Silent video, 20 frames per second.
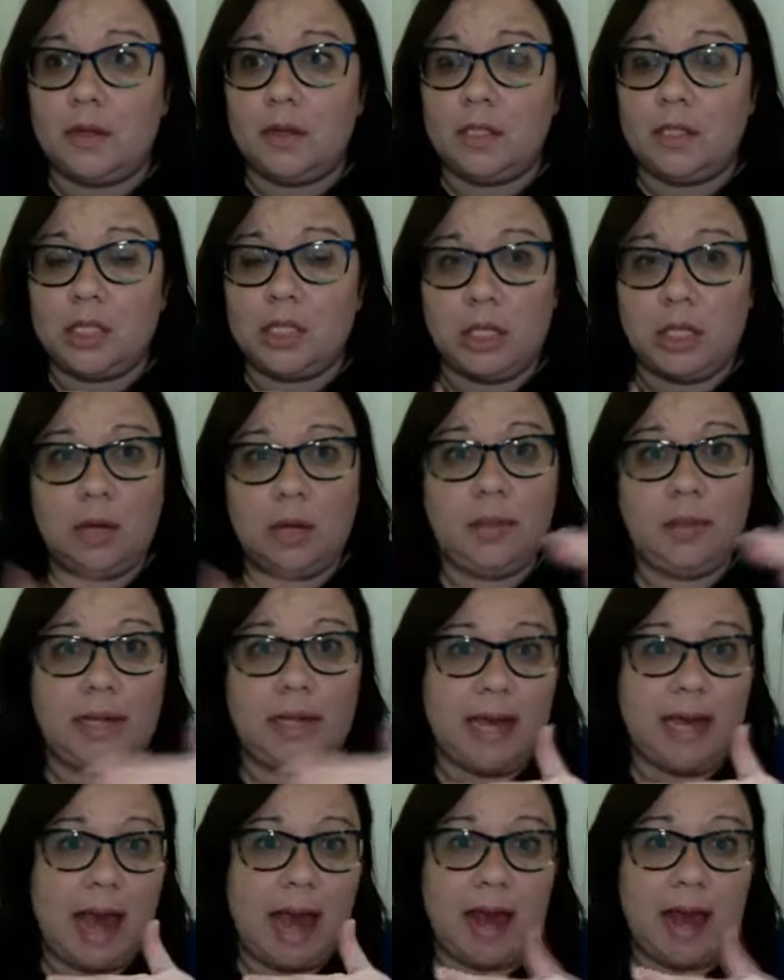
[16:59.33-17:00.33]

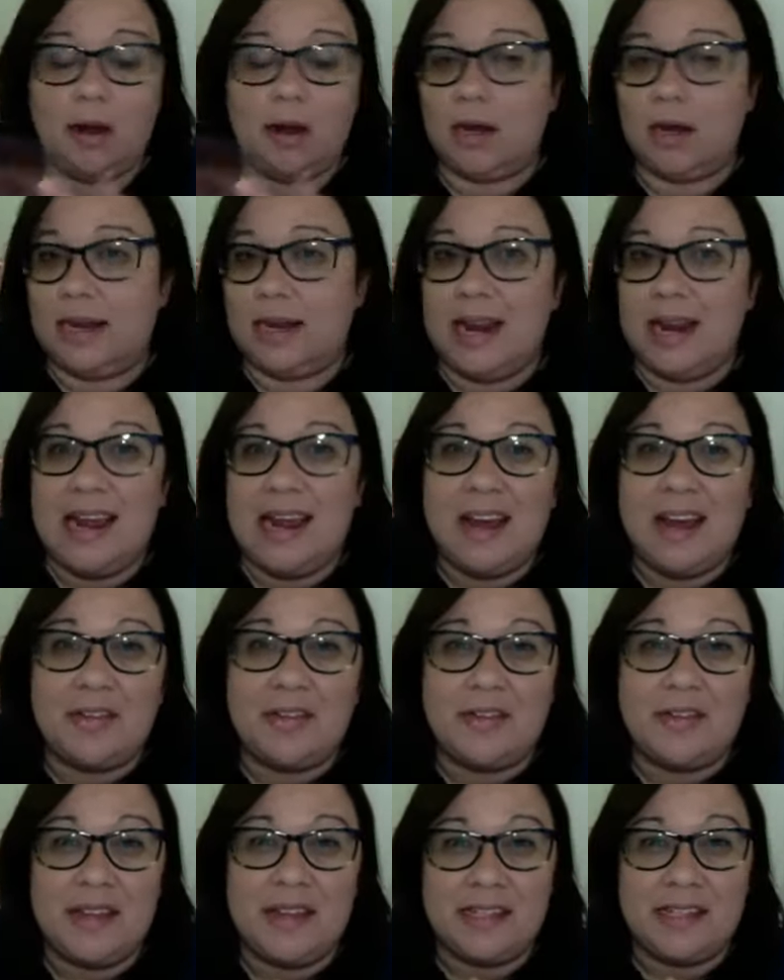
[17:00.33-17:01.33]
slowly add on any
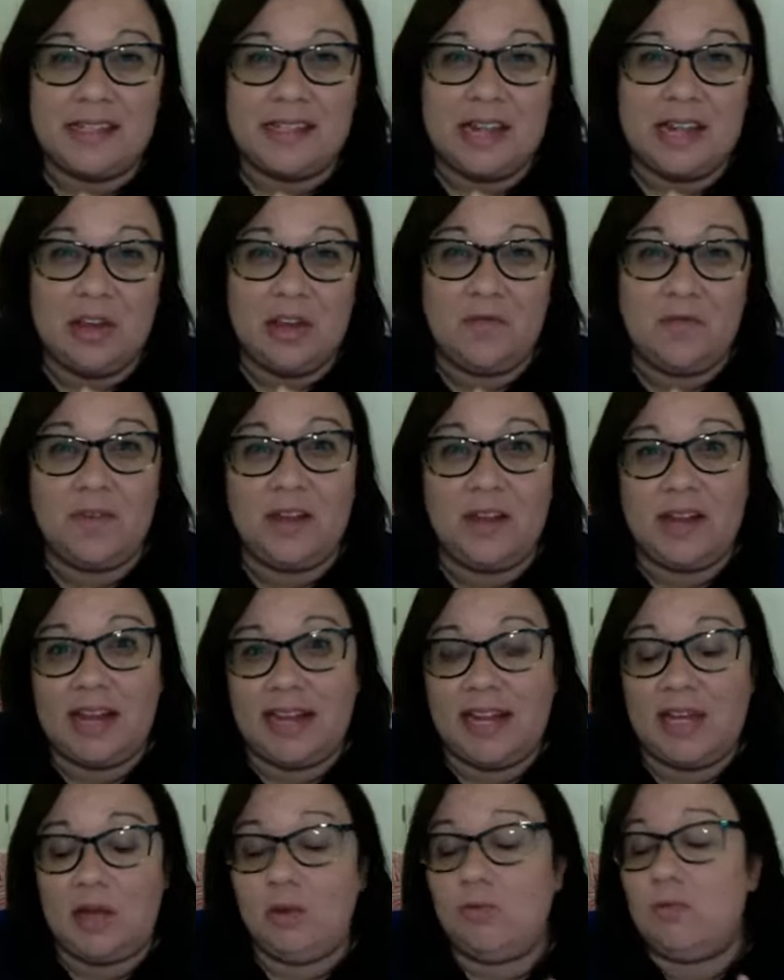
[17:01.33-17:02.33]
other things that you feel
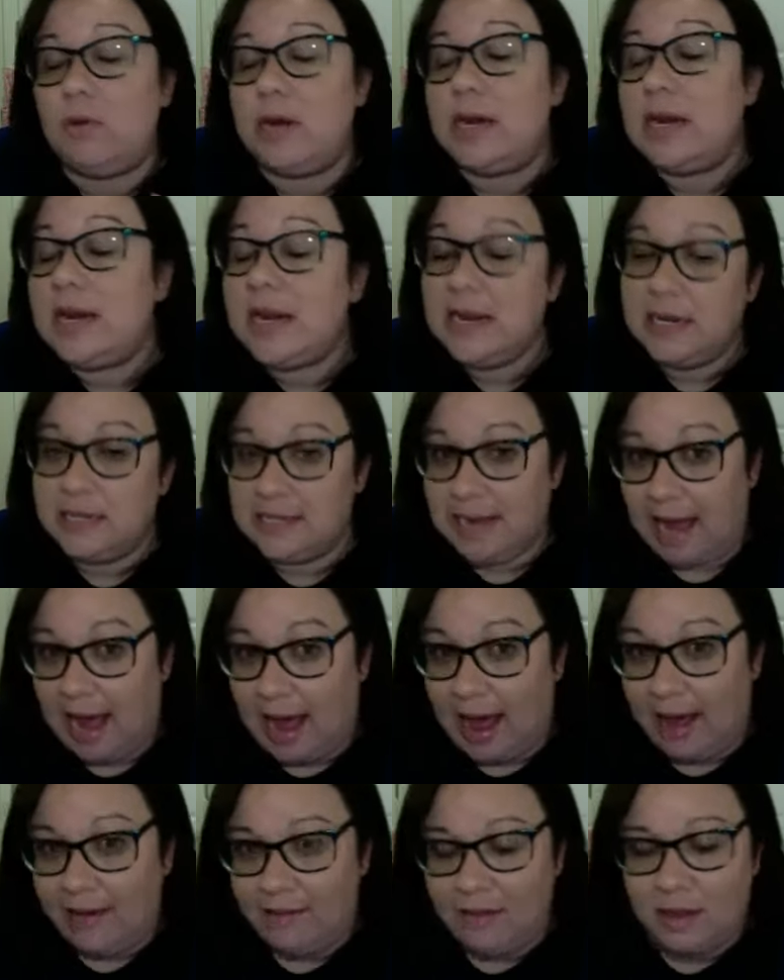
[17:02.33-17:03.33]
like you need to
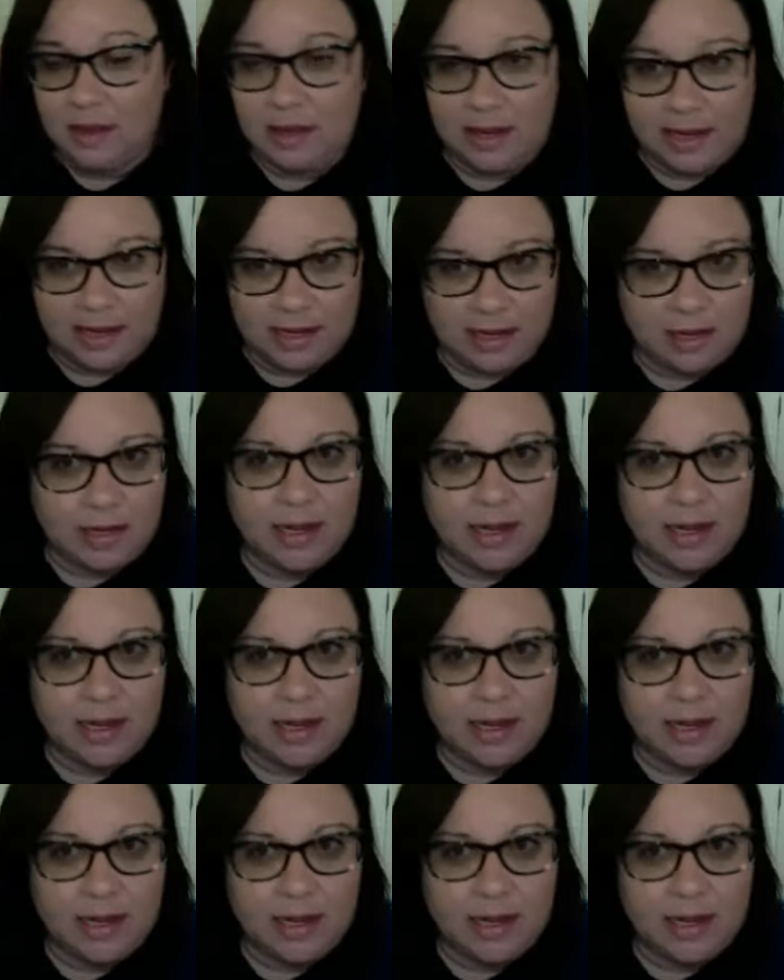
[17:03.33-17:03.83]
have. Like